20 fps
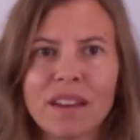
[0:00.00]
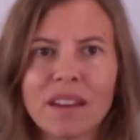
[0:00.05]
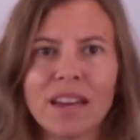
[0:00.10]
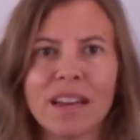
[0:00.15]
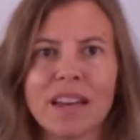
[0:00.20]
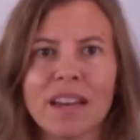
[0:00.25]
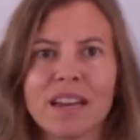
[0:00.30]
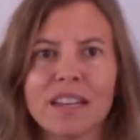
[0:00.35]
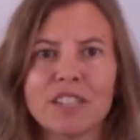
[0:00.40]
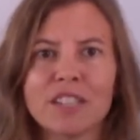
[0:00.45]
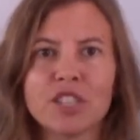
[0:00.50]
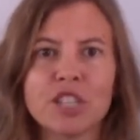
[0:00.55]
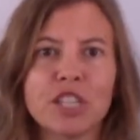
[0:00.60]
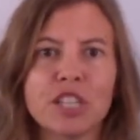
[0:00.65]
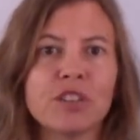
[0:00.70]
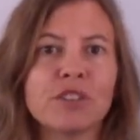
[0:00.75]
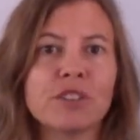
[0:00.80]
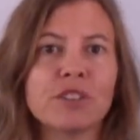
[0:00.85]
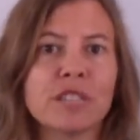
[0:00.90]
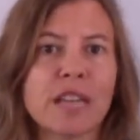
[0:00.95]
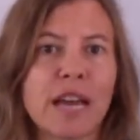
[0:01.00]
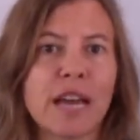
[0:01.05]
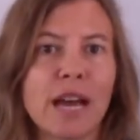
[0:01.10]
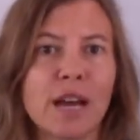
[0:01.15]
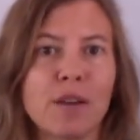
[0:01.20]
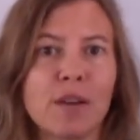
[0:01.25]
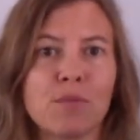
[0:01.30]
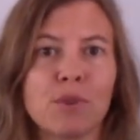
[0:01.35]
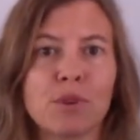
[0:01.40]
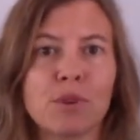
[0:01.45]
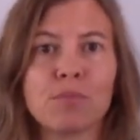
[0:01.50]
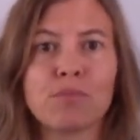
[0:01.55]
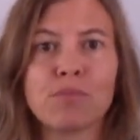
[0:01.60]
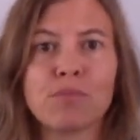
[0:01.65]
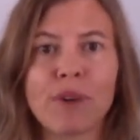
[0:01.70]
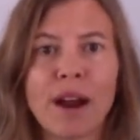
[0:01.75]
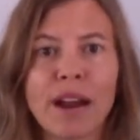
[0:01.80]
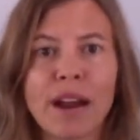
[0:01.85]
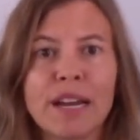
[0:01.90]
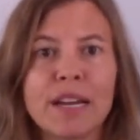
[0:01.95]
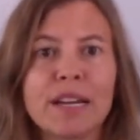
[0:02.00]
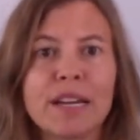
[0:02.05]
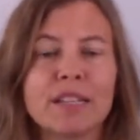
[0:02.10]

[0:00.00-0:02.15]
And she and her dad were bright